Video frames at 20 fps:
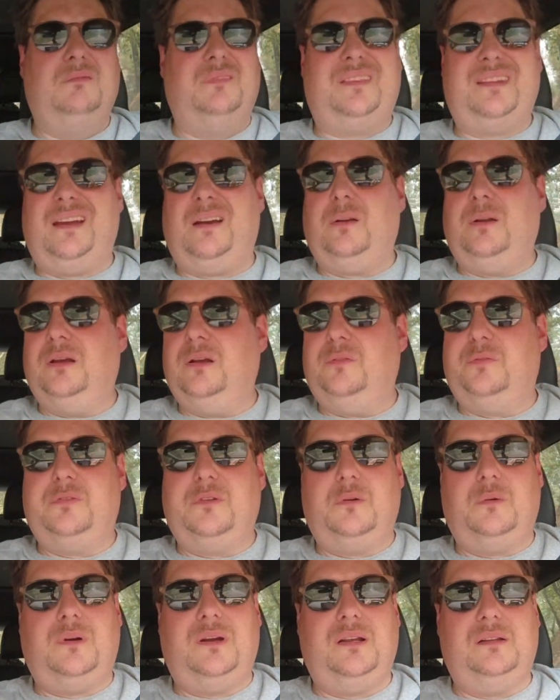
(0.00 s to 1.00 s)
downhill for
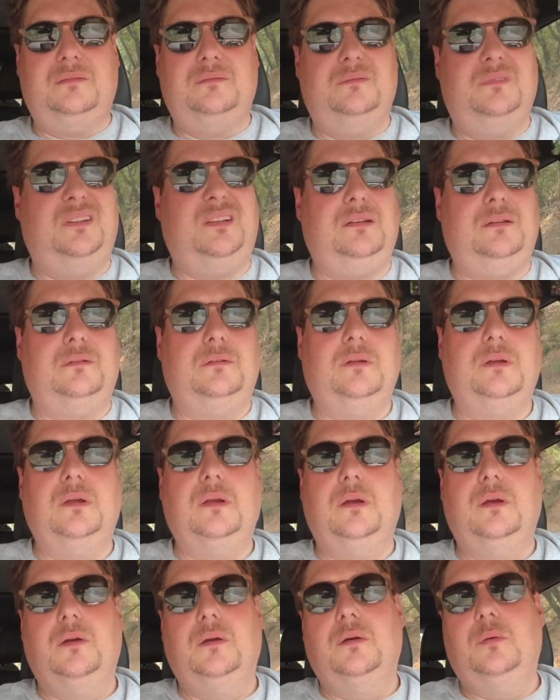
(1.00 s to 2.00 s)
a while.
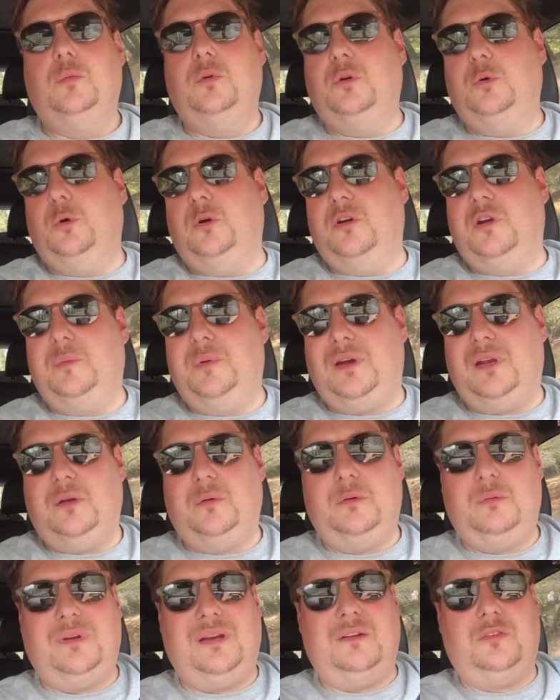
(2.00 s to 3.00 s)
We'll worry about it
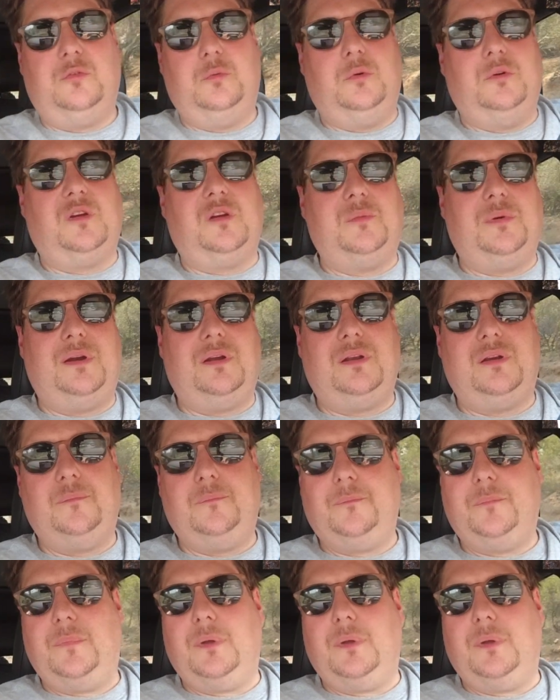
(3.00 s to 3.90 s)
when we have to worry about it.